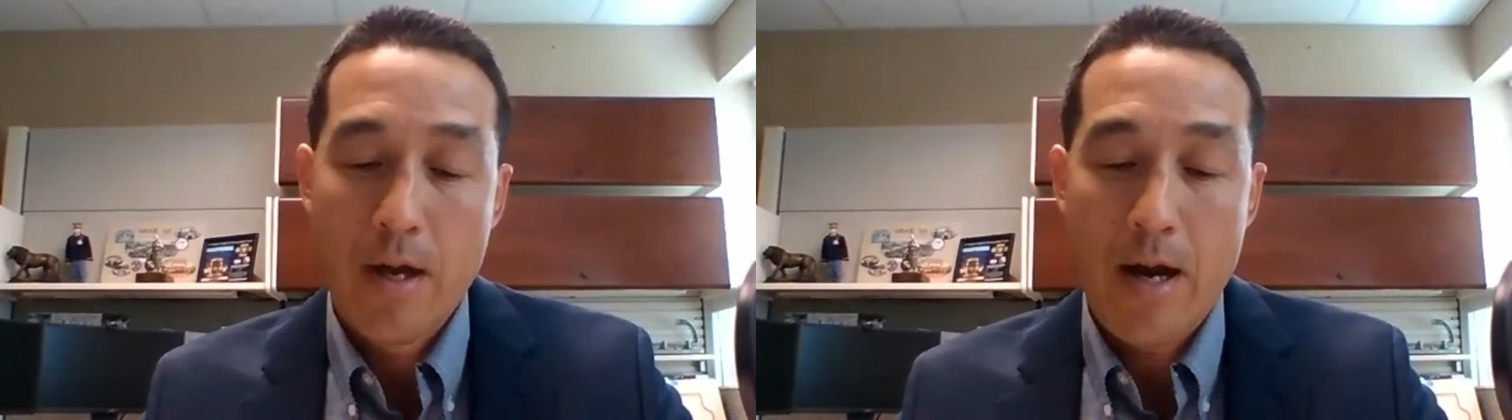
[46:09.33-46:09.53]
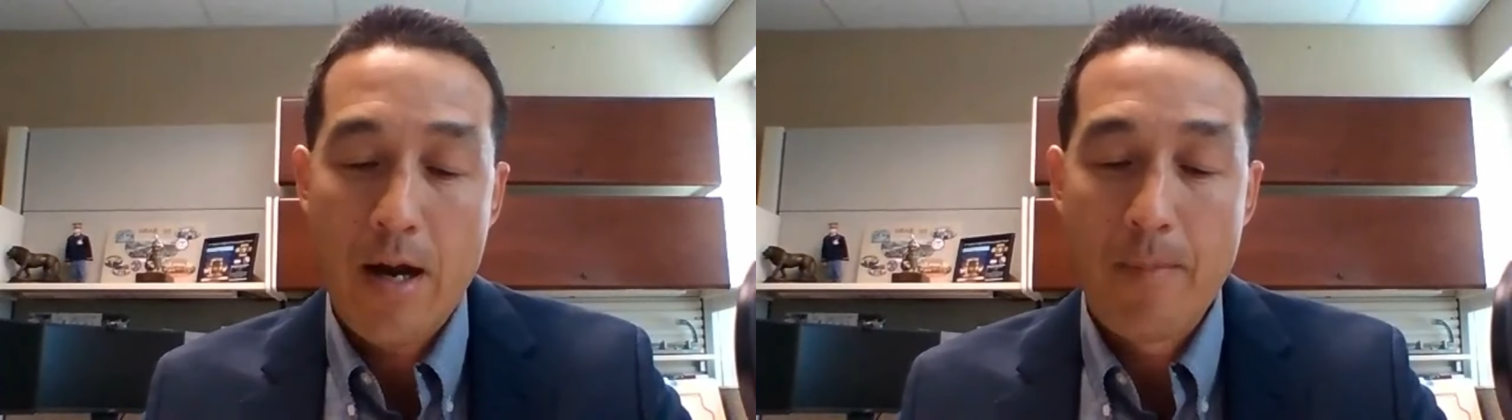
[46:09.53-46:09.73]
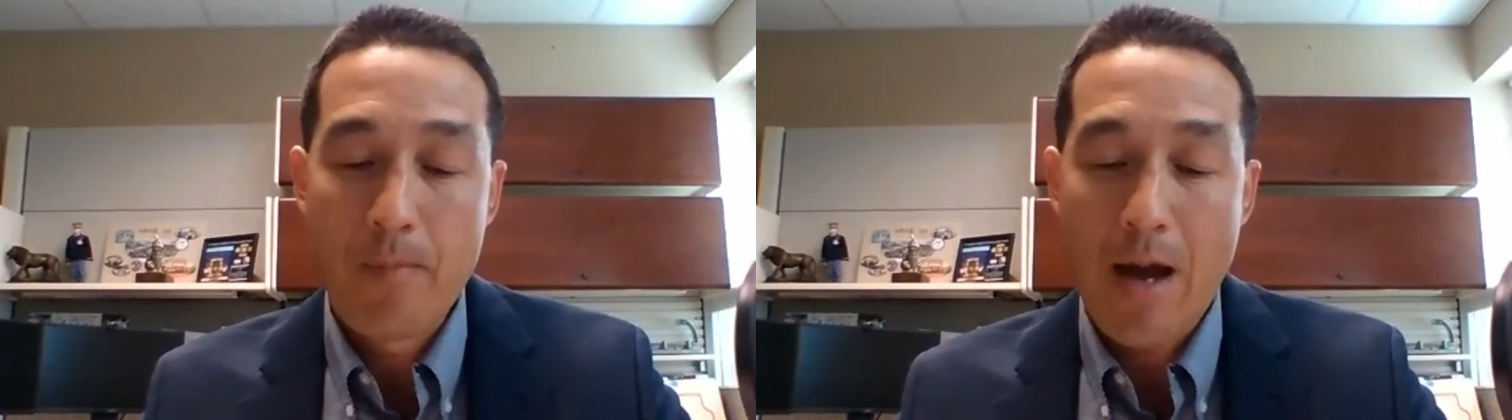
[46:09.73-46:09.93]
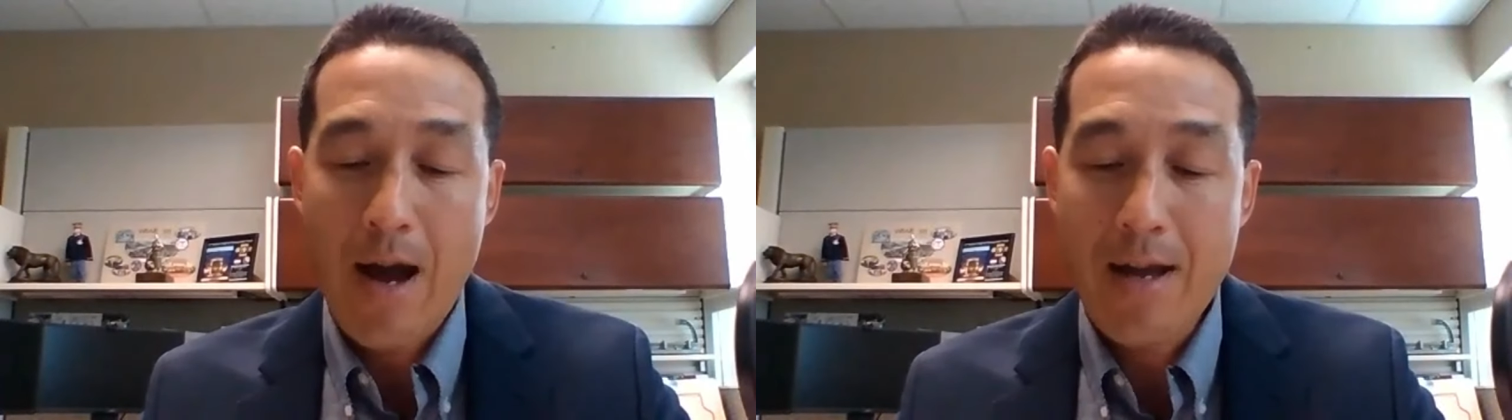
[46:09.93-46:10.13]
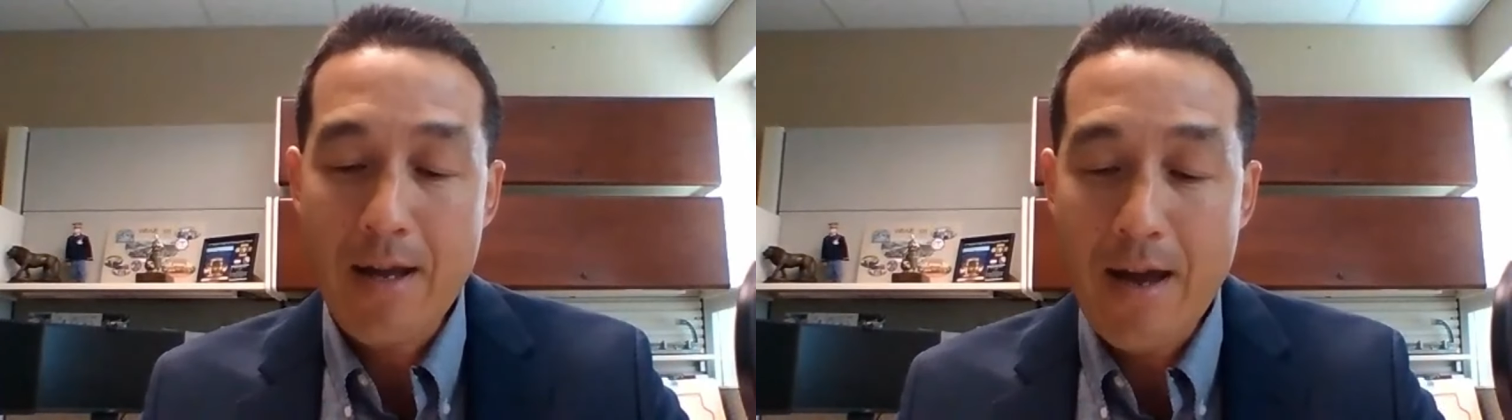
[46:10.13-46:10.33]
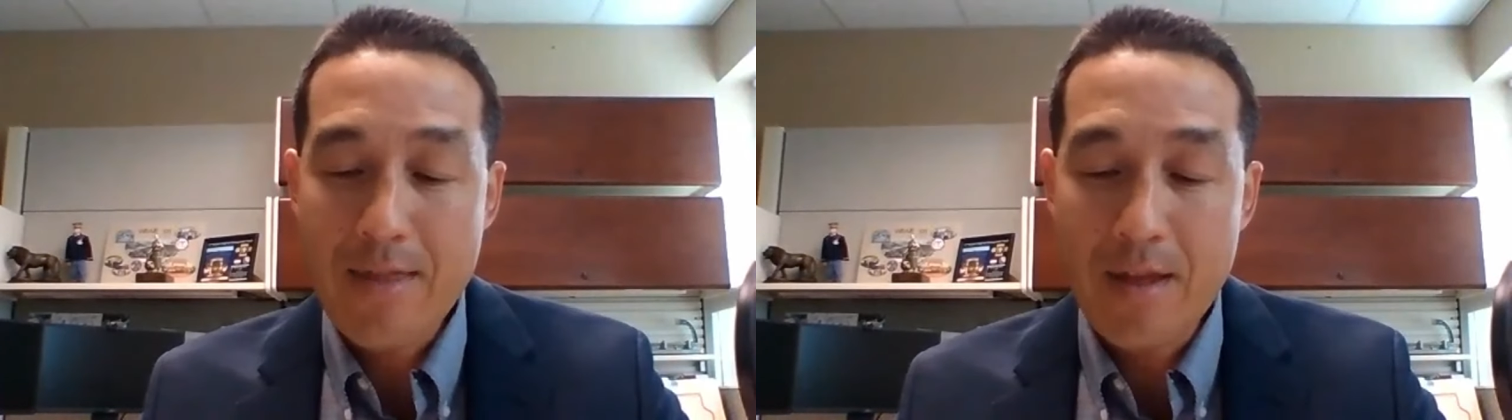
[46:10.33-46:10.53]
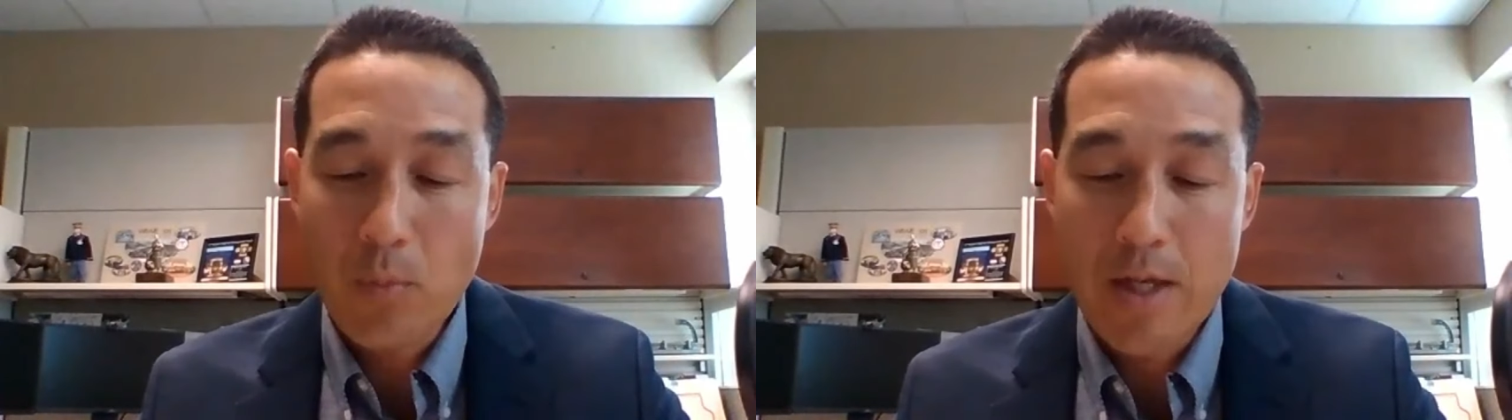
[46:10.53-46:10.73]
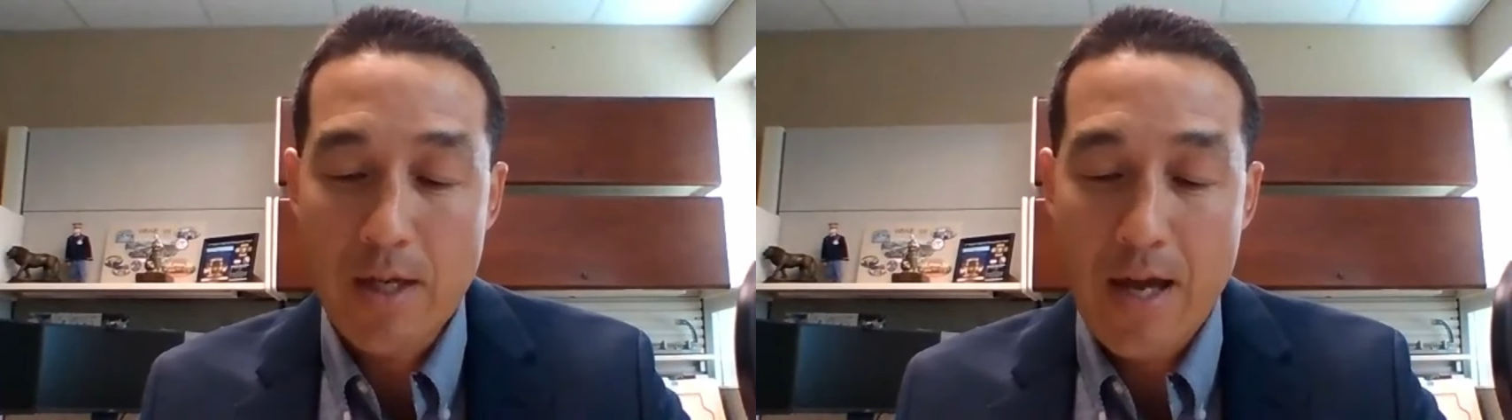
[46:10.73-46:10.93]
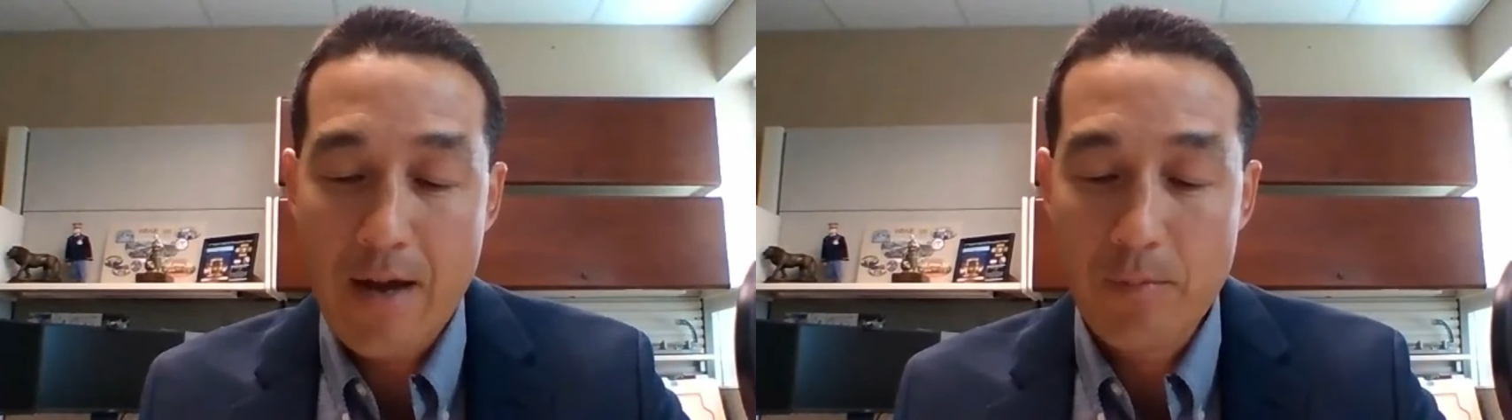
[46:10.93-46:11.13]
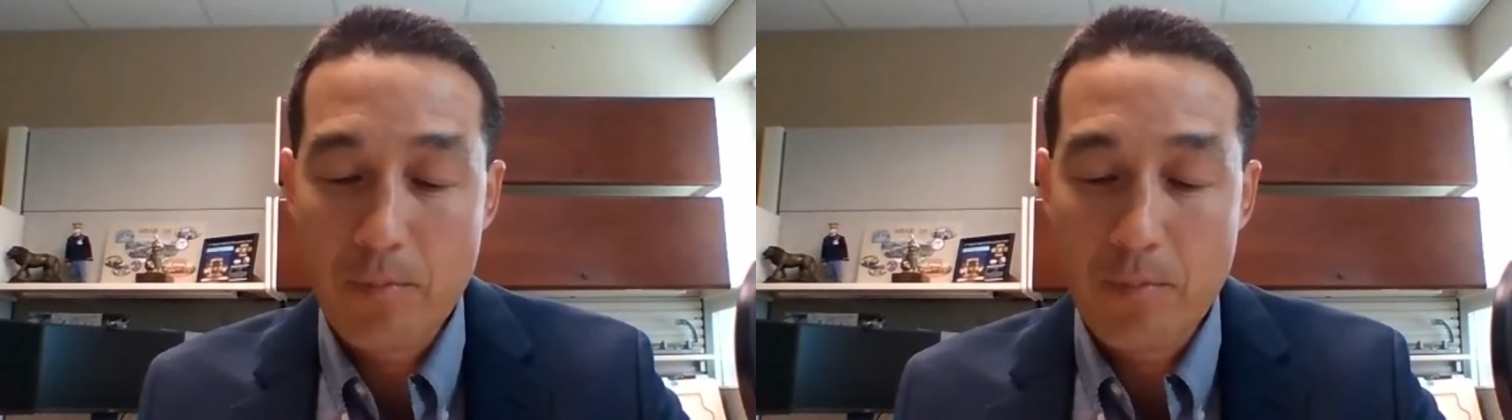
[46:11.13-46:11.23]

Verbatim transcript: um, I, I think we need to have